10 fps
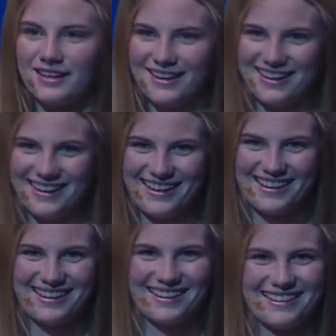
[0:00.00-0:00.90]

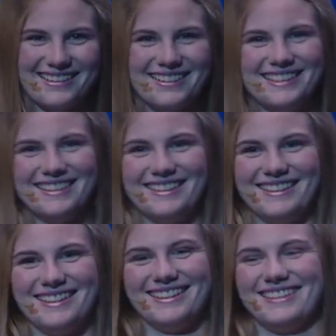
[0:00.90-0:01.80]

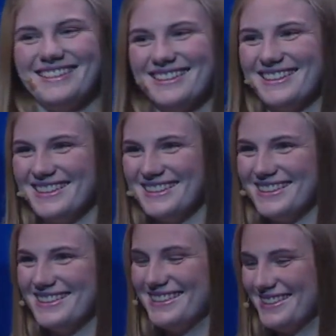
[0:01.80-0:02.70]

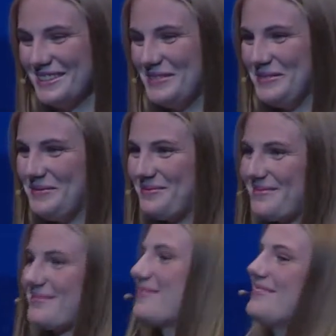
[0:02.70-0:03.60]

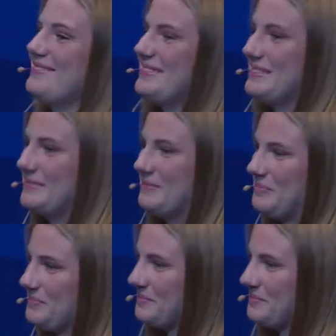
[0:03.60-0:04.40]
(silence)